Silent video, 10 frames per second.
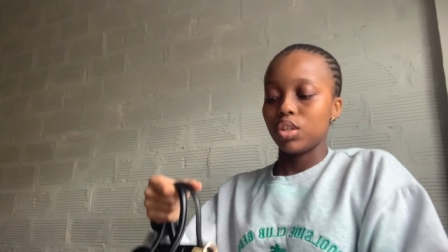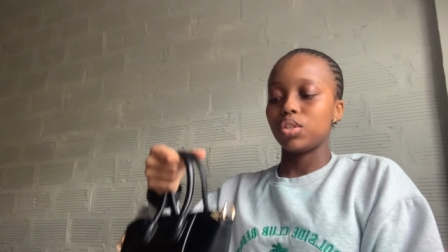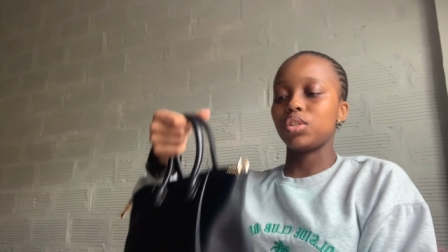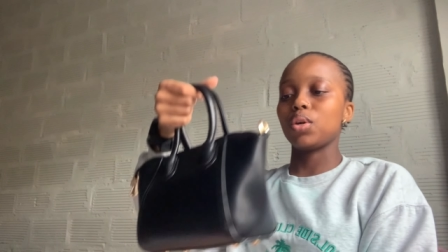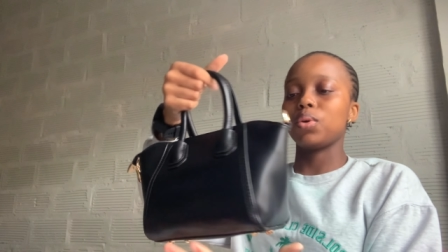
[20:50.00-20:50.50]

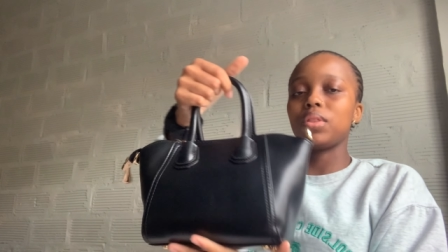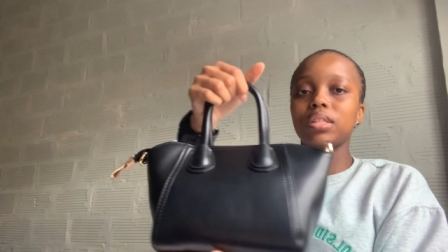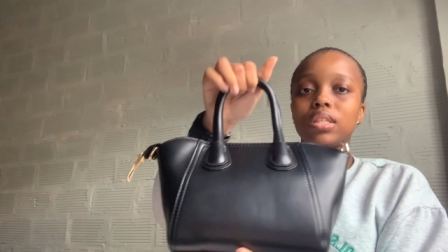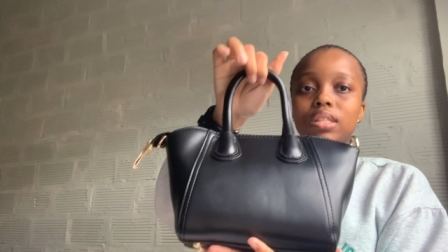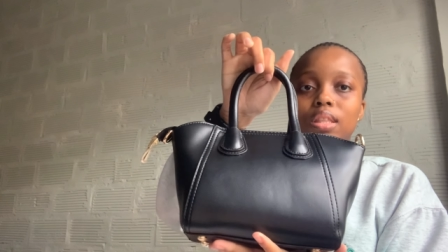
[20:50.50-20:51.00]
so
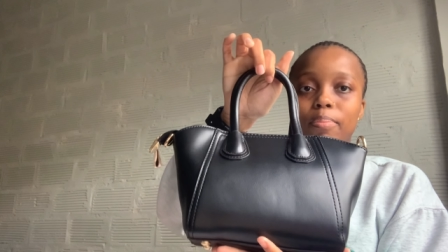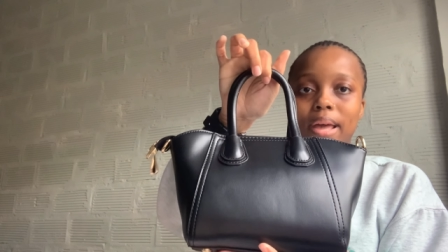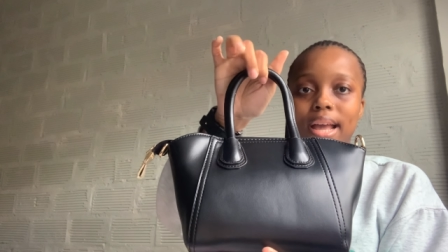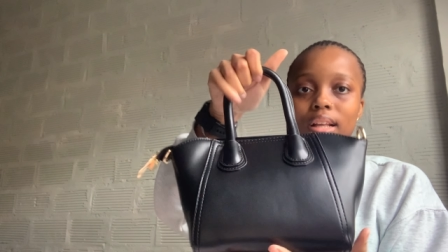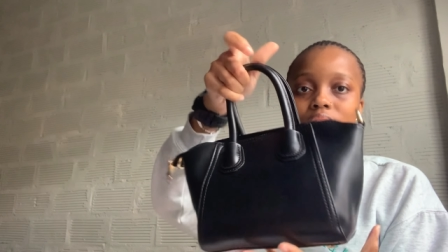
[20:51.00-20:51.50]
this is the
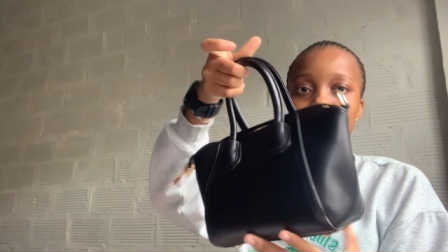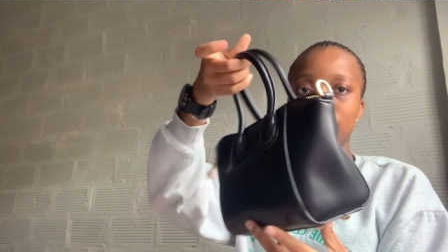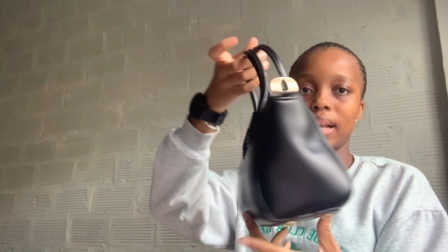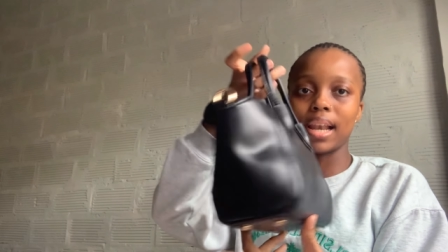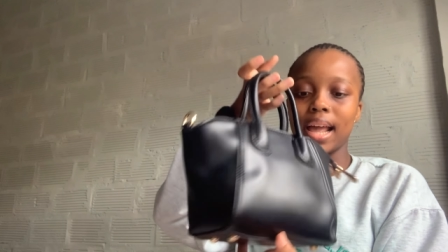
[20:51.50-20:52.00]
bag. It's a
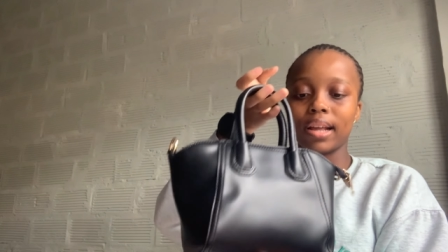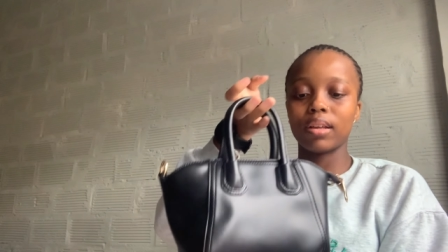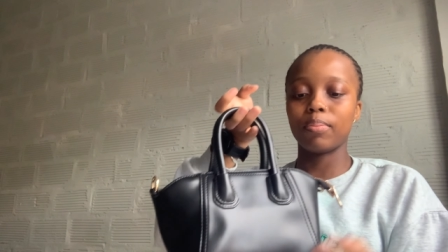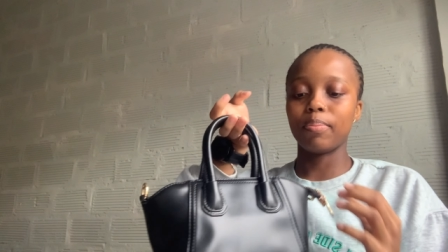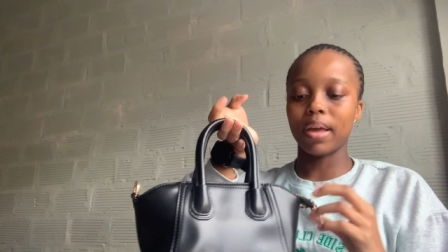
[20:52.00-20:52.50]
black
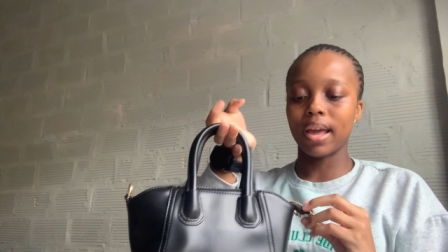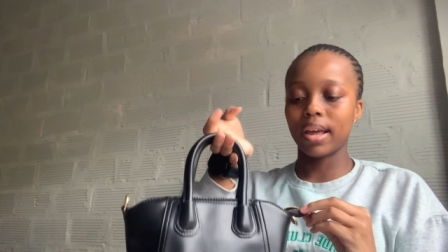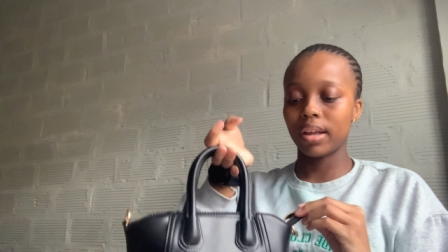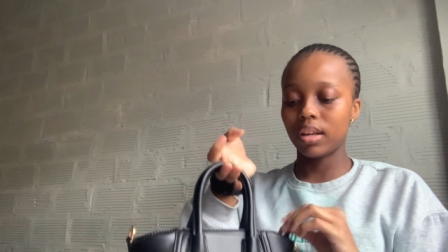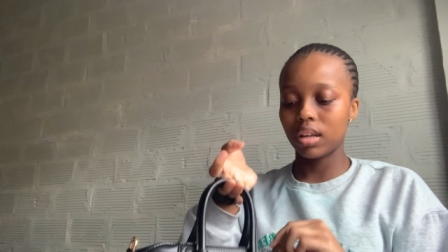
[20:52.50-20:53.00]

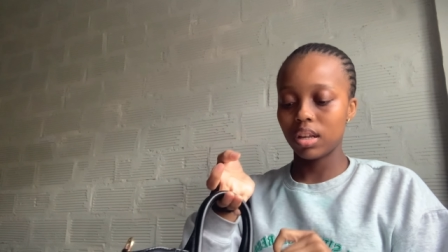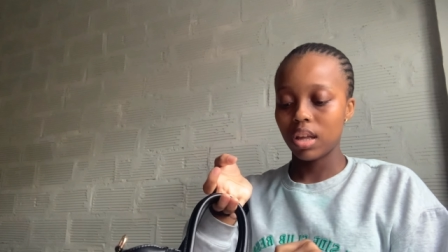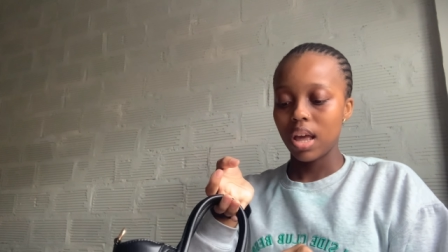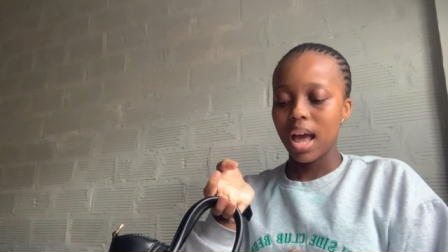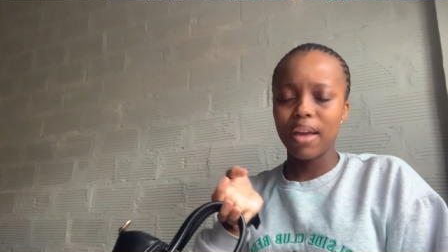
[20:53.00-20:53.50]
bag
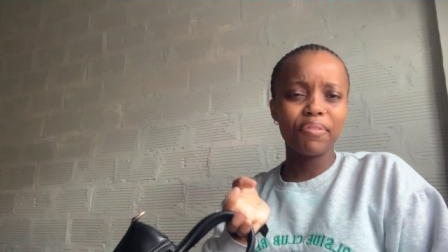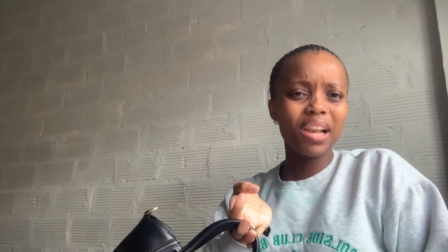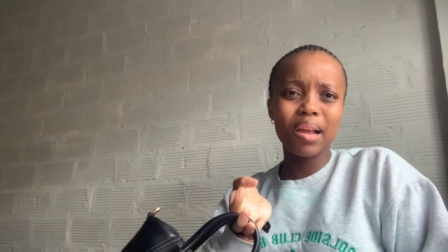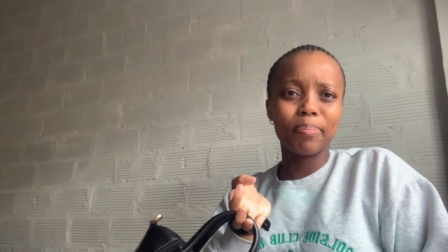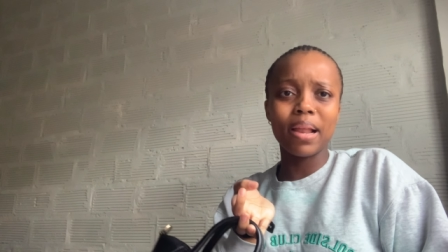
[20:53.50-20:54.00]
I feel
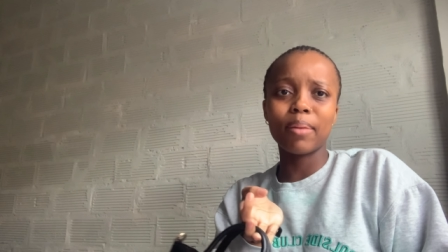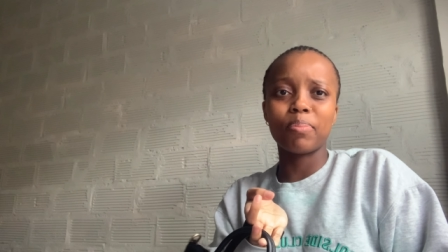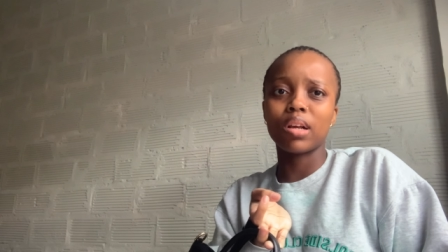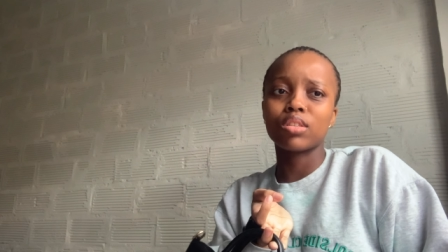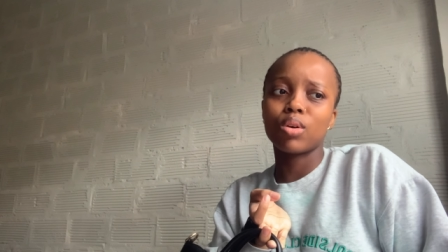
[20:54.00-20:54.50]
like black
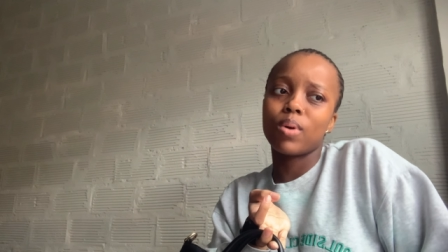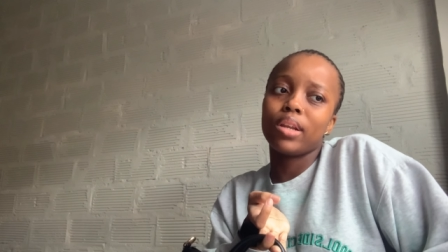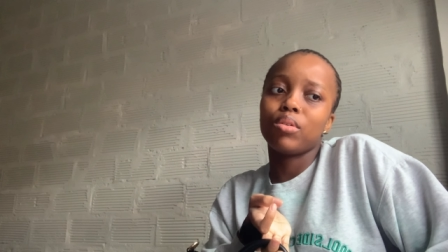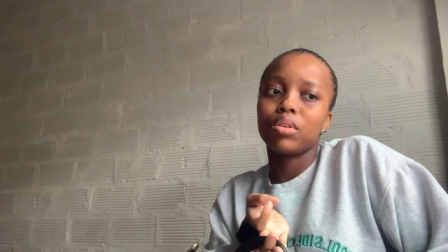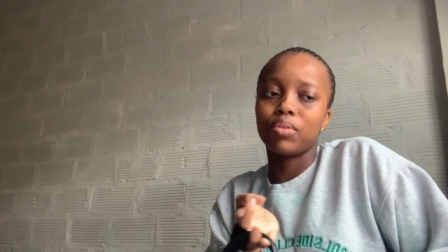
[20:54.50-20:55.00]
bags are
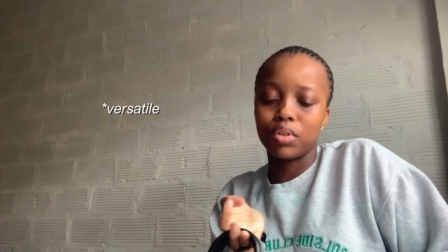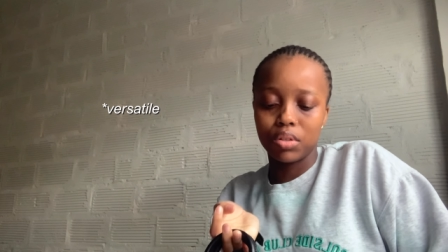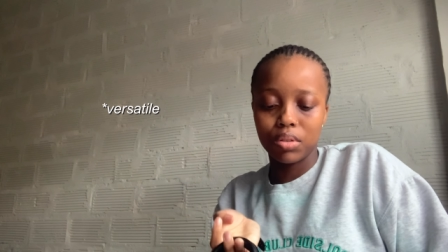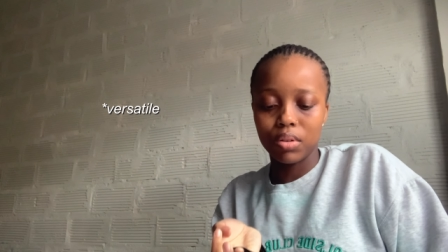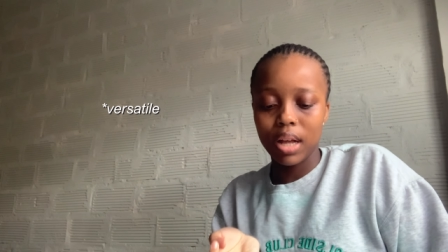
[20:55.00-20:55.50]
quite
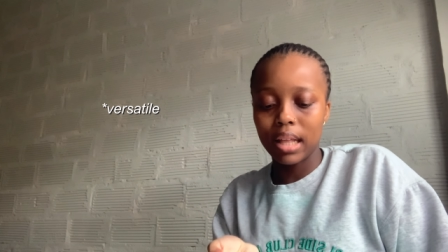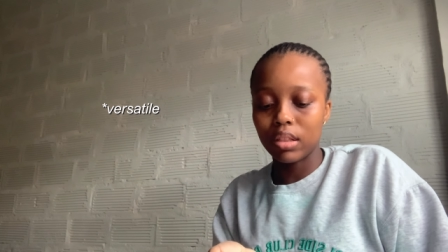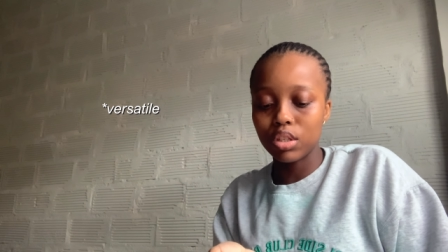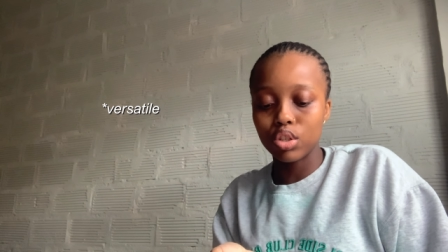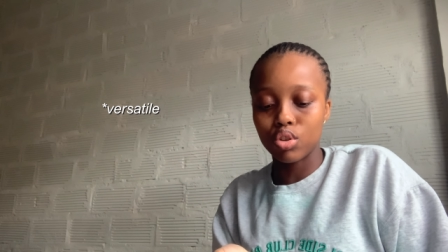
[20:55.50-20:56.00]
universal and
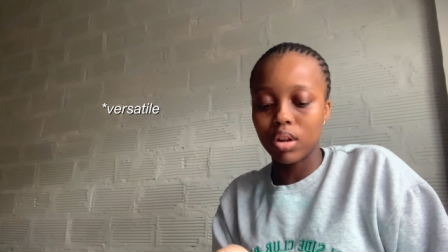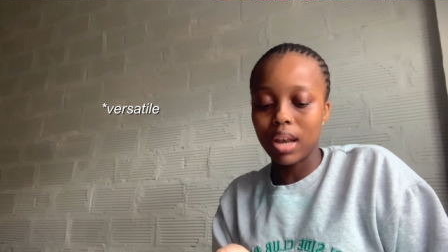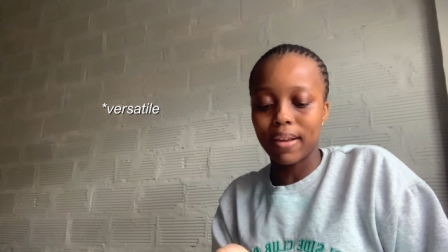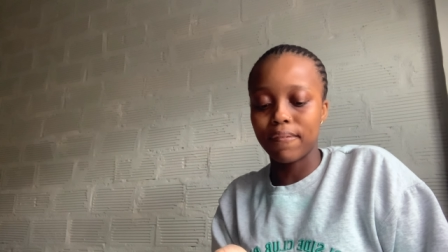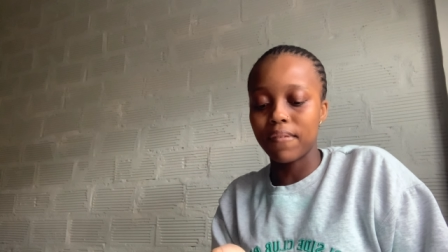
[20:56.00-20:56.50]
this is not
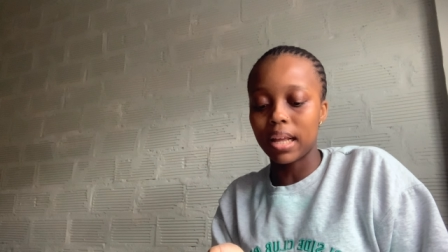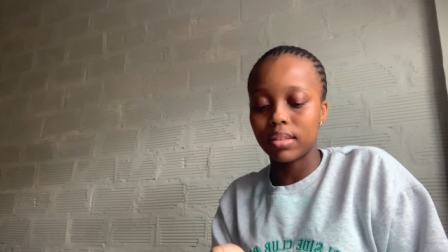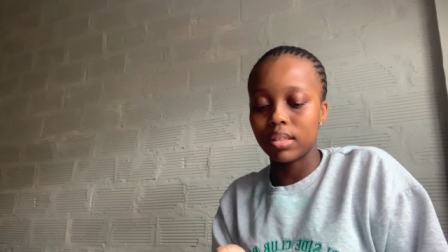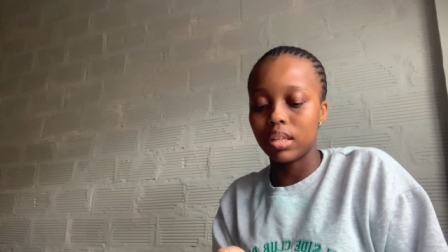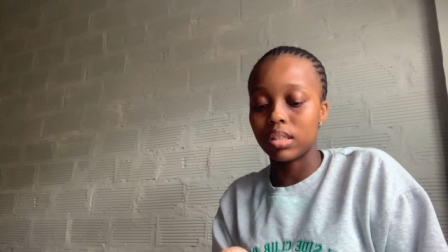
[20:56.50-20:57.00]
like
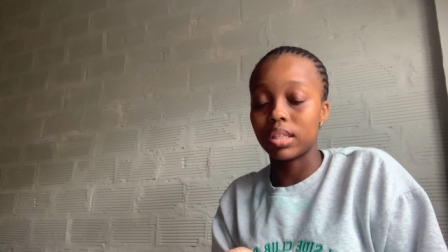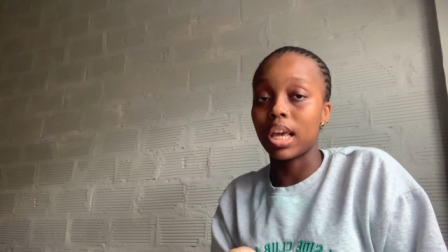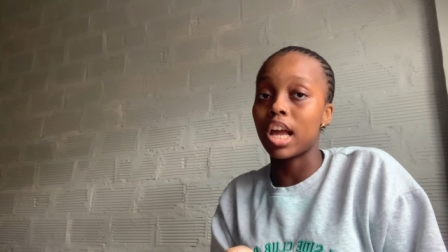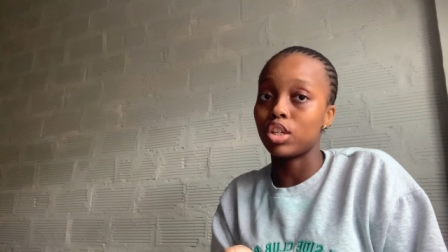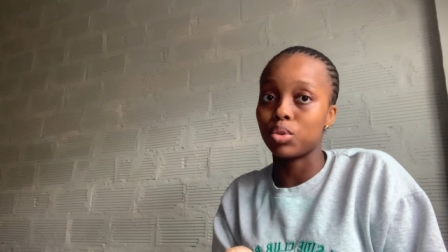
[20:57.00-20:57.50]
fancy, it's
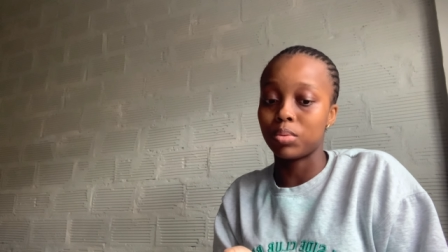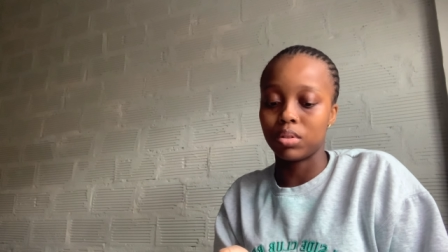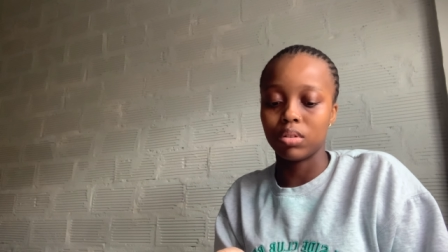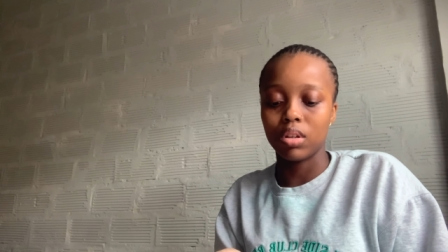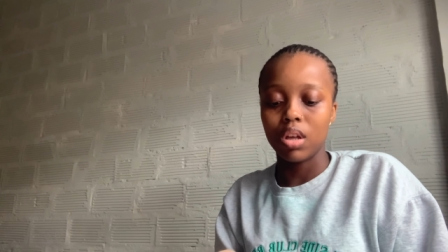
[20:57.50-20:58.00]
casual.